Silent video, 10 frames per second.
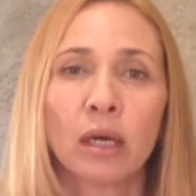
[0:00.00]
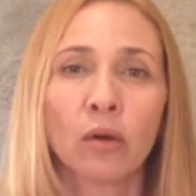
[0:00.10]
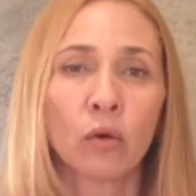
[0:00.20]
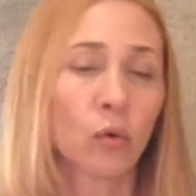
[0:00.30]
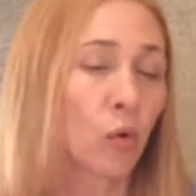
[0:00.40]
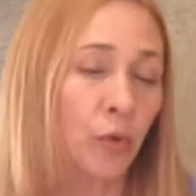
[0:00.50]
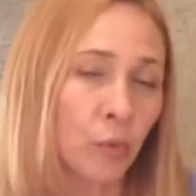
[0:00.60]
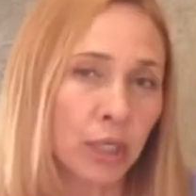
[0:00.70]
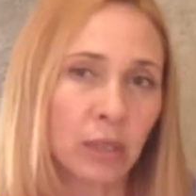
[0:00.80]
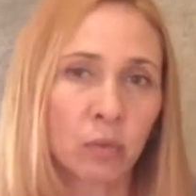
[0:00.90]
or
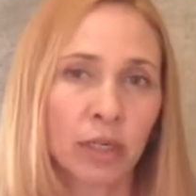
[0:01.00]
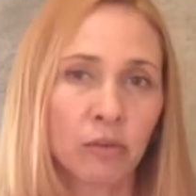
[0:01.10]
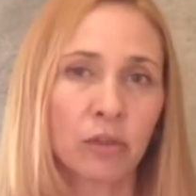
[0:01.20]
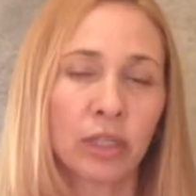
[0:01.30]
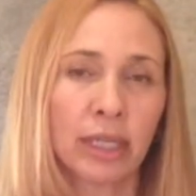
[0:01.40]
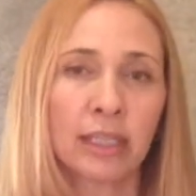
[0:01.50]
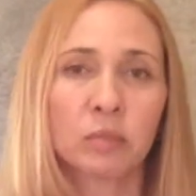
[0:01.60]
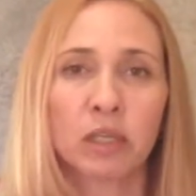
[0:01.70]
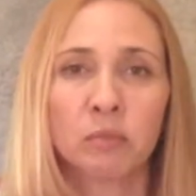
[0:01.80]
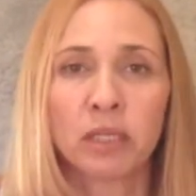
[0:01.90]
a week, whatever the
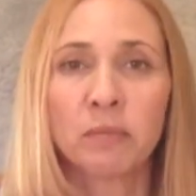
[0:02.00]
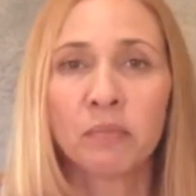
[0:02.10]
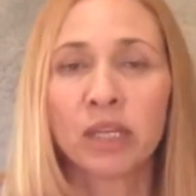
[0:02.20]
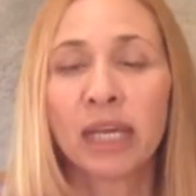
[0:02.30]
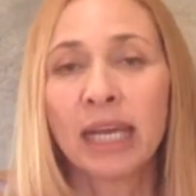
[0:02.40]
case may be.